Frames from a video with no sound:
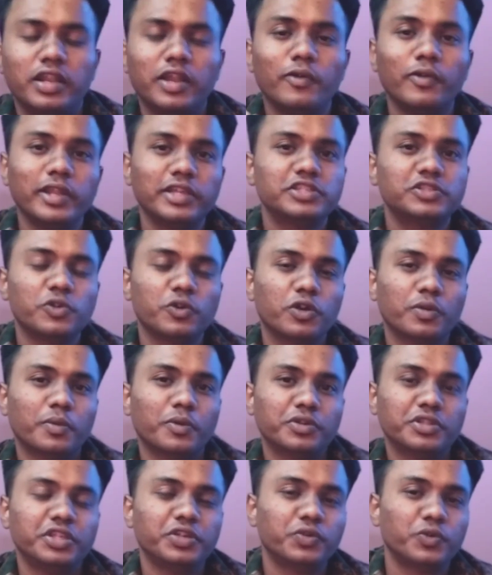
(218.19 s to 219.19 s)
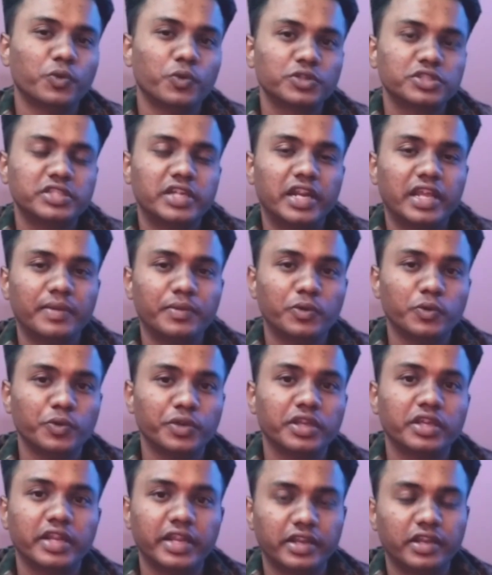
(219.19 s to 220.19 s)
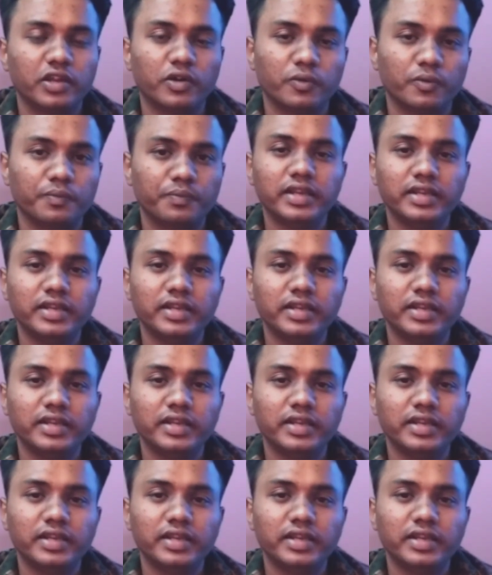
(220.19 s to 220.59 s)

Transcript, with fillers: Now let's talk about the course that I'm doing right now.